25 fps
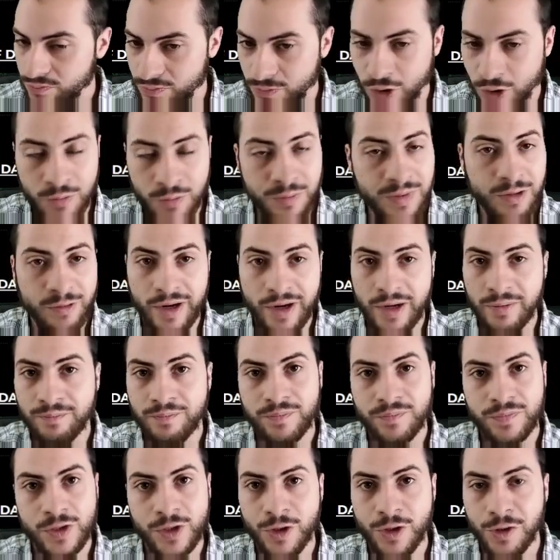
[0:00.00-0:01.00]
could be red,
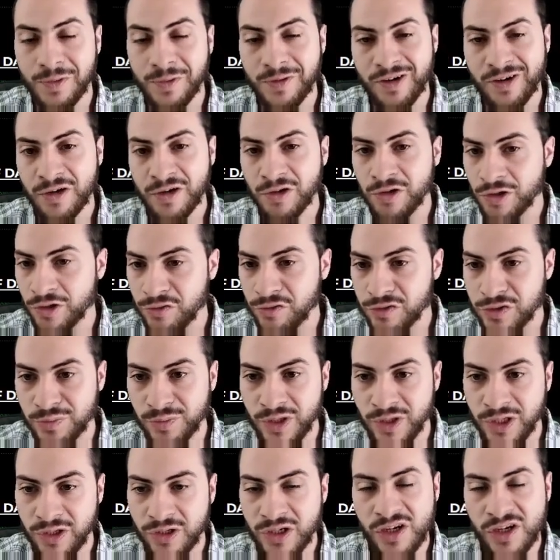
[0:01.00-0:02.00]
could be red, could lose
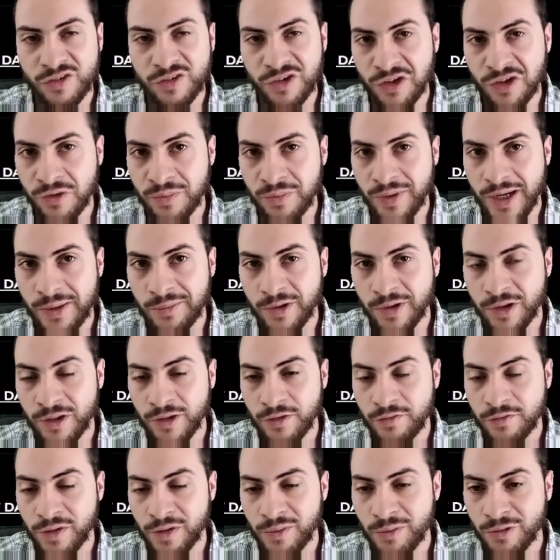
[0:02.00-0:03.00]
money, could have another bad month
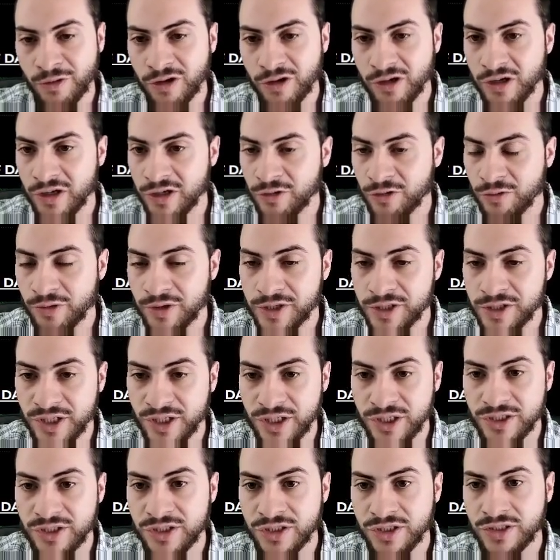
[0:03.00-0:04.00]
like February. I don't want to
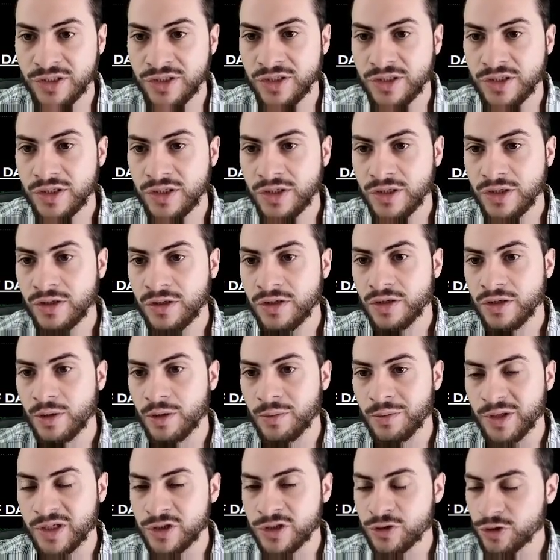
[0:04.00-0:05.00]
jinx it.
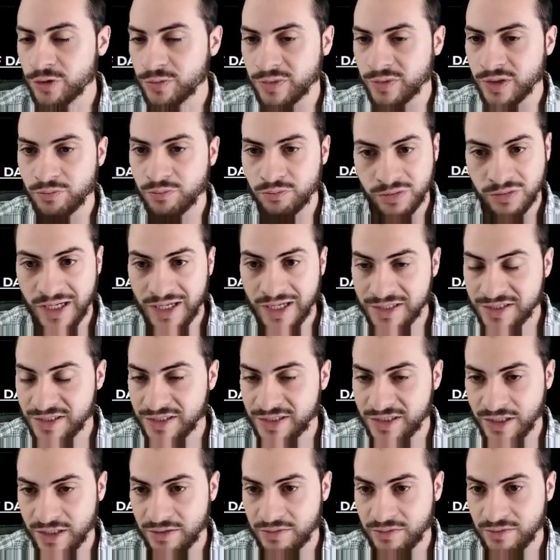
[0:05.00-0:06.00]
I'm extremely
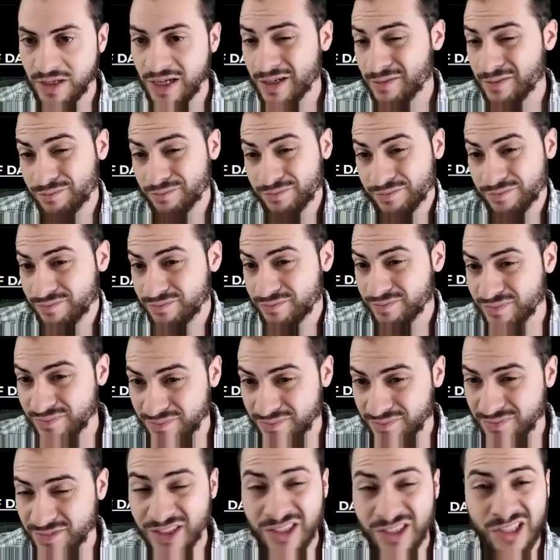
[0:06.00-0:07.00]
blessed and and
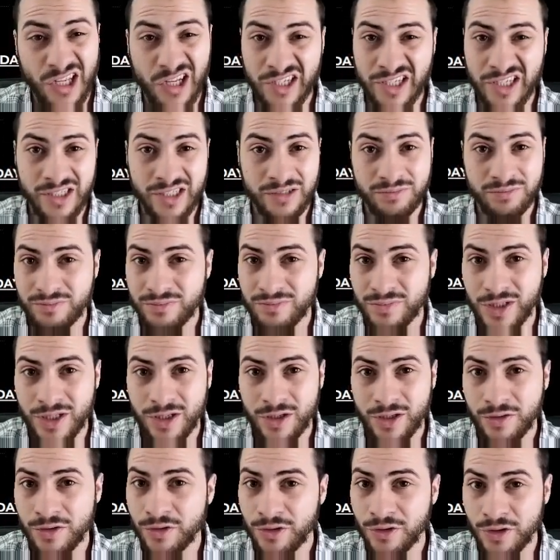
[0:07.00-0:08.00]
lucky. You
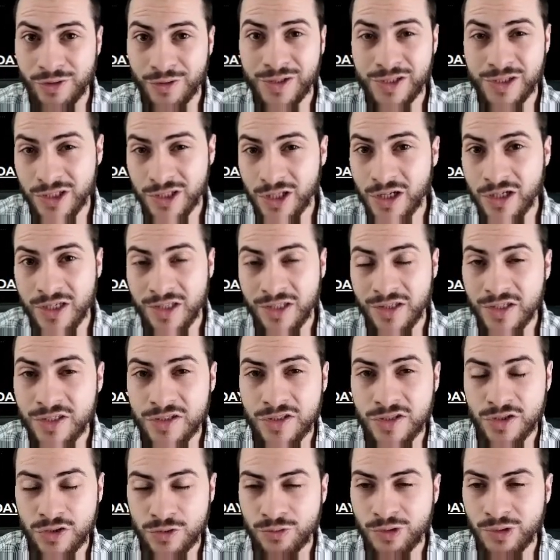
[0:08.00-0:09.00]
know, there, there is luck in
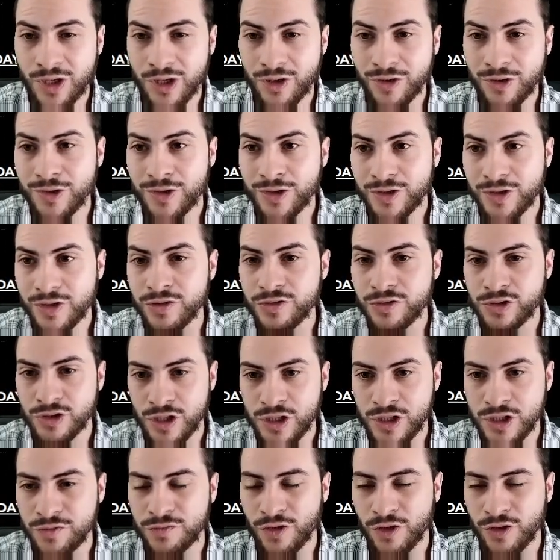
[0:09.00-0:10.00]
this as well. There's
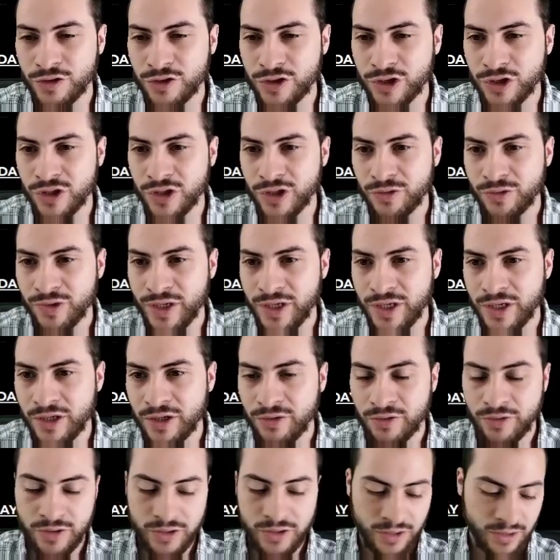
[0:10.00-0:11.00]
lots of volatility right
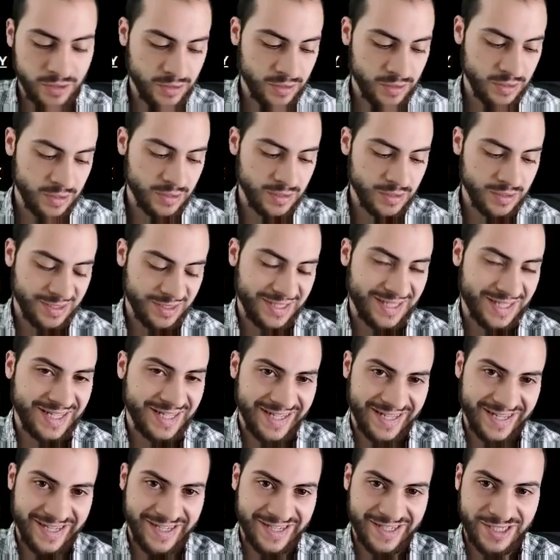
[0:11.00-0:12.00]
now.
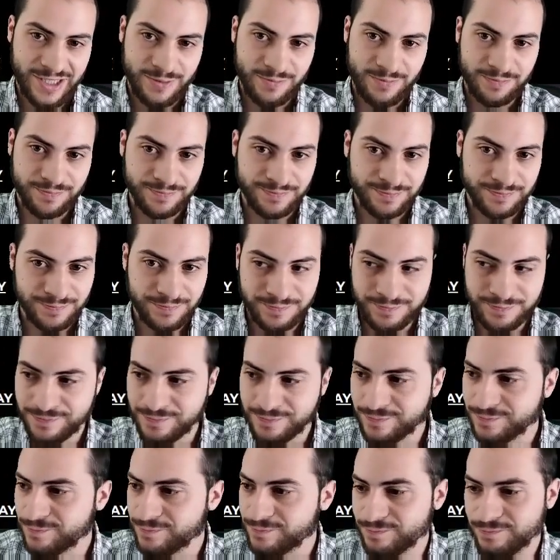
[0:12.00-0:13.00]
And
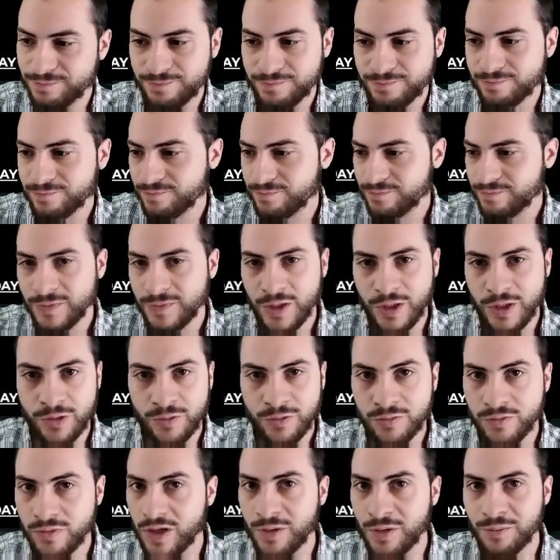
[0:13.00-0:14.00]
you
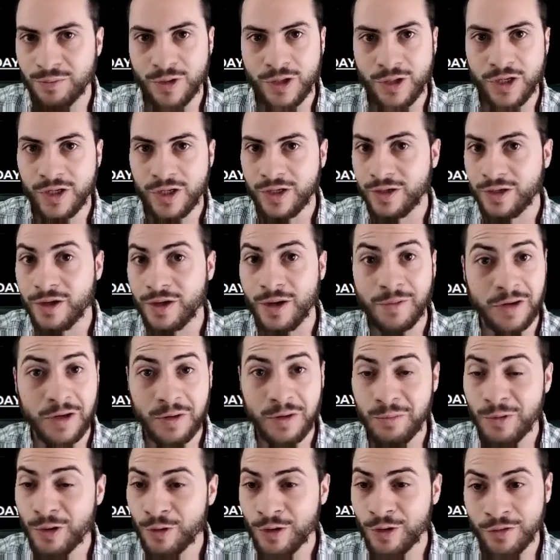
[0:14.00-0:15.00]
know, I'm gonna I'm gonna
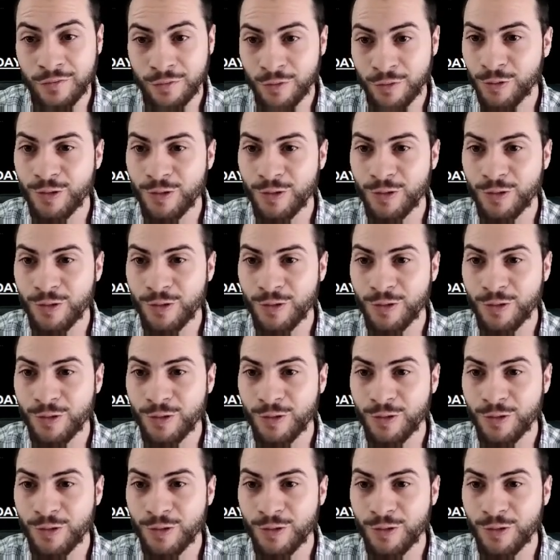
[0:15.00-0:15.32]
milk it for